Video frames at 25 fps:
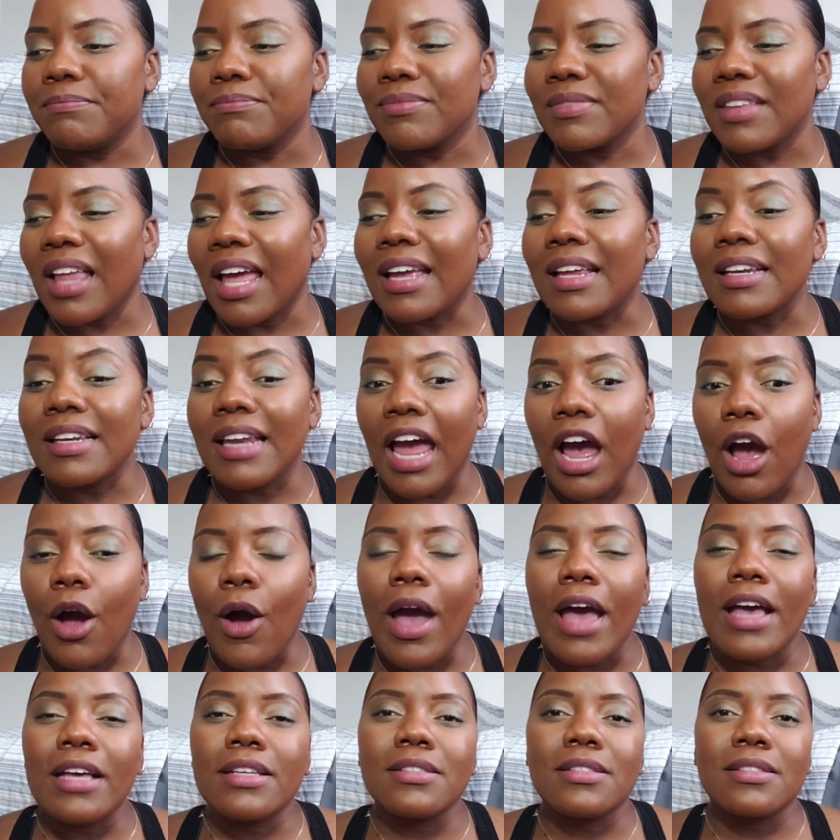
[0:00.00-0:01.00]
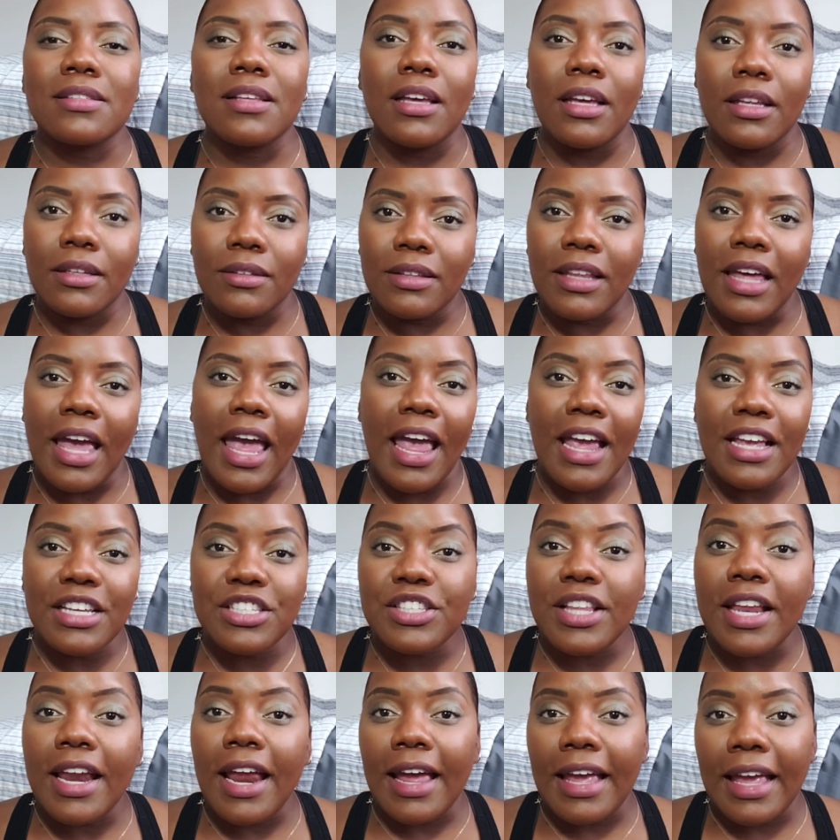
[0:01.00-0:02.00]
like now, as the age
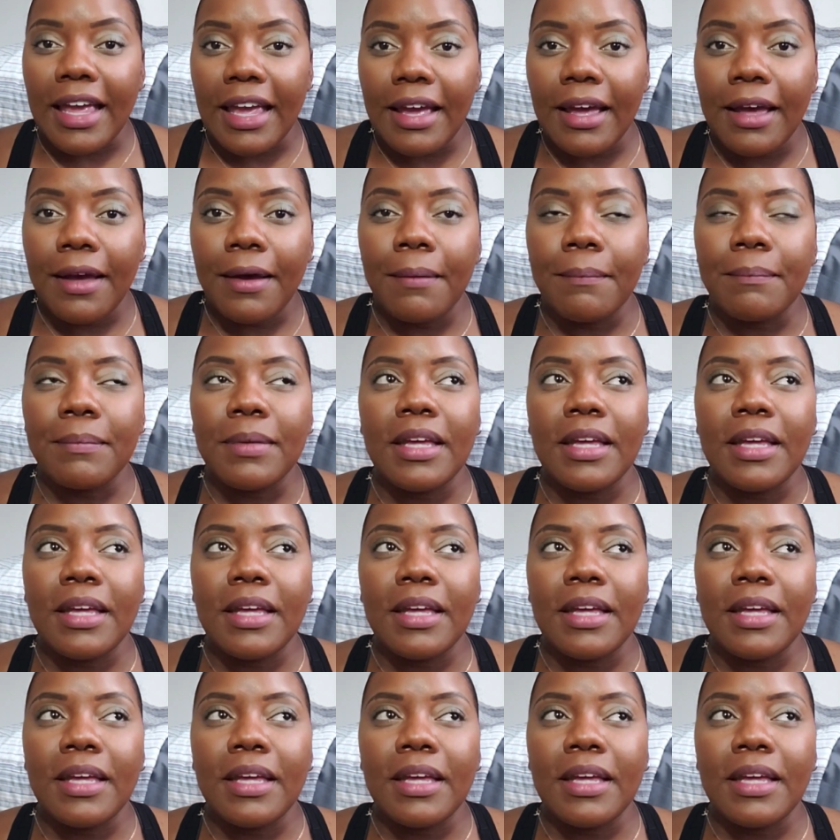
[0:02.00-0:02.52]
that I am,